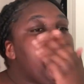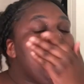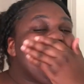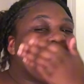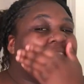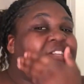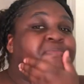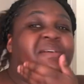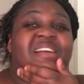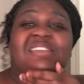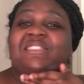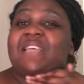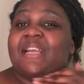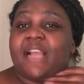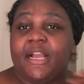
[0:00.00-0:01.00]
Because by the
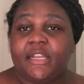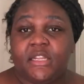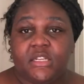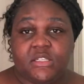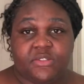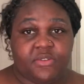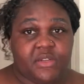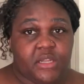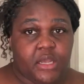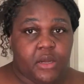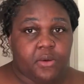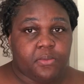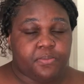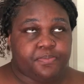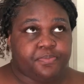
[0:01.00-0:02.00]
time I get this
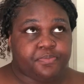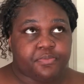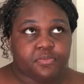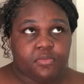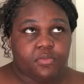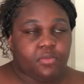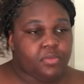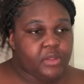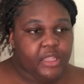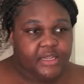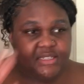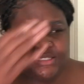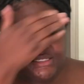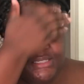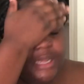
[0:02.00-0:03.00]
video,
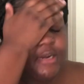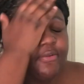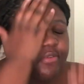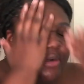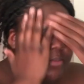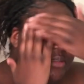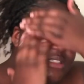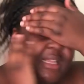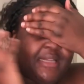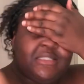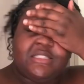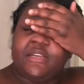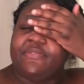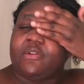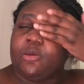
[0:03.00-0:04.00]
it's not even going to be
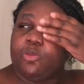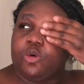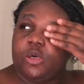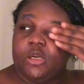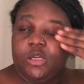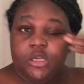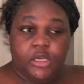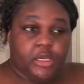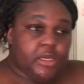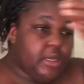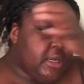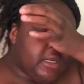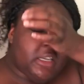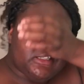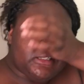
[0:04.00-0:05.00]
Thanksgiving no more.
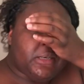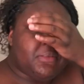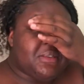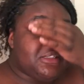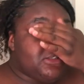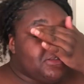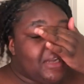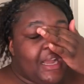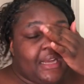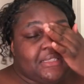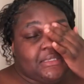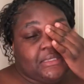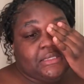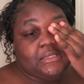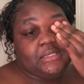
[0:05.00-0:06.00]
So what did you guys
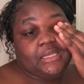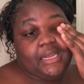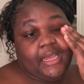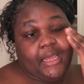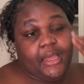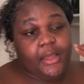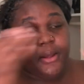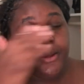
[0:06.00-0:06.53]
eat today?